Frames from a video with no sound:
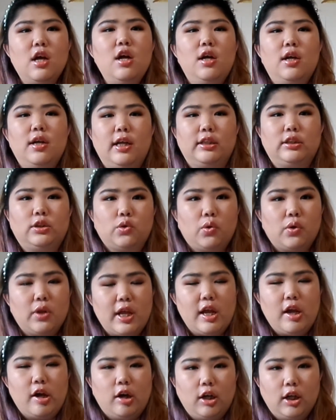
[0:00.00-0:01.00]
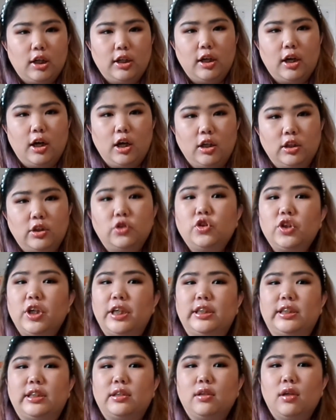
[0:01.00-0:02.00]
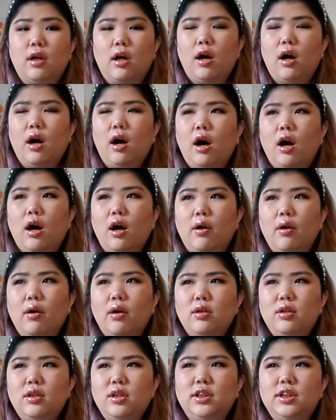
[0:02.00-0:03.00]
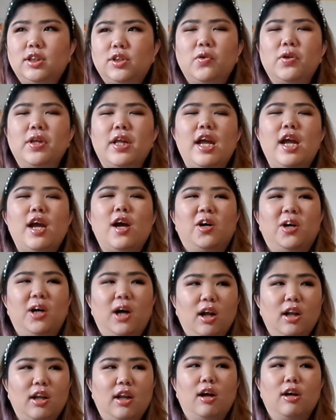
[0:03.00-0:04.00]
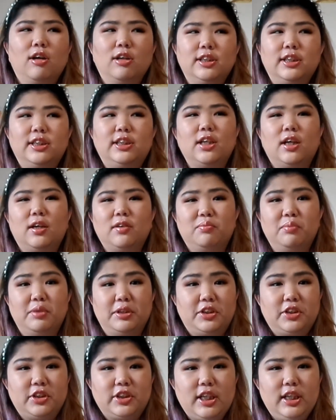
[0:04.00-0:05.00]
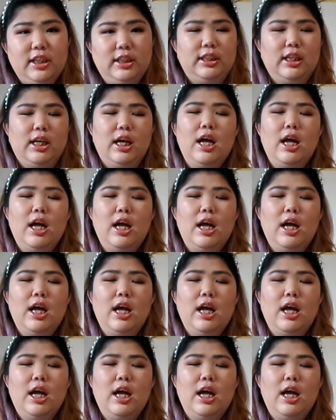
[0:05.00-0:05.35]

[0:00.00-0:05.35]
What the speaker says: like solely on trees, solely on unsolved mysteries.